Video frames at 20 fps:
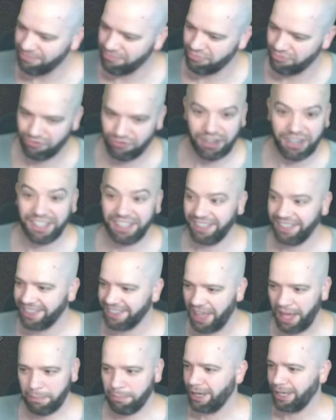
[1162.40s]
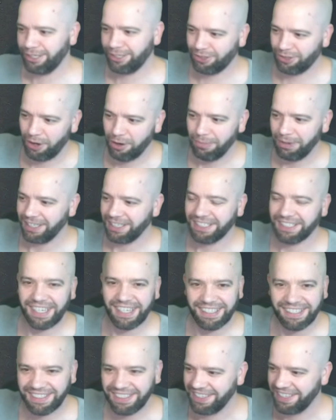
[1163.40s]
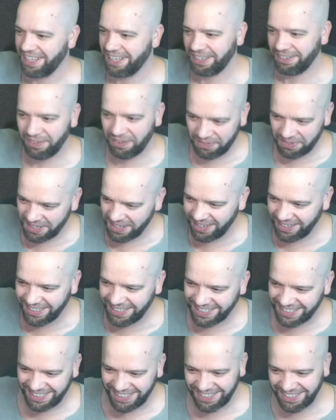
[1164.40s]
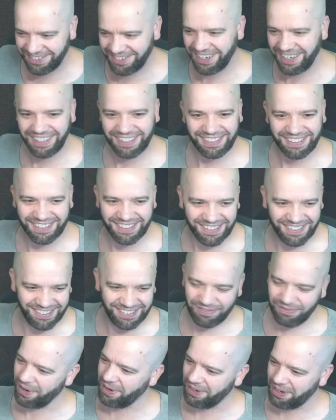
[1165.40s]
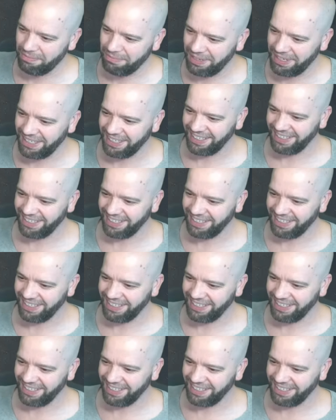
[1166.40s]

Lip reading: Brilliant. That makes so much sense at the end of a video, doesn't it? Great. Well done, me.